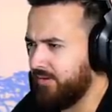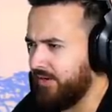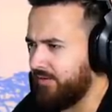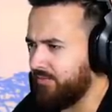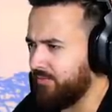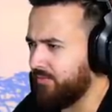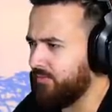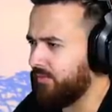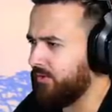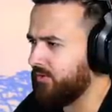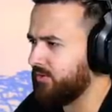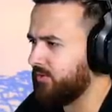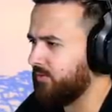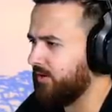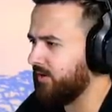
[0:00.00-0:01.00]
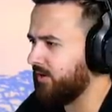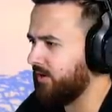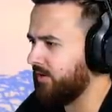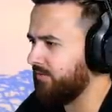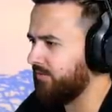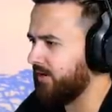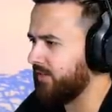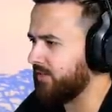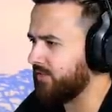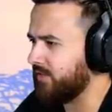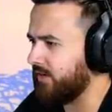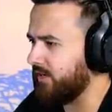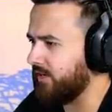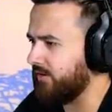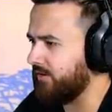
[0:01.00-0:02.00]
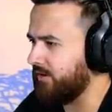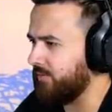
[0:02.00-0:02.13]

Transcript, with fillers: wait, also why can't I invite this guy here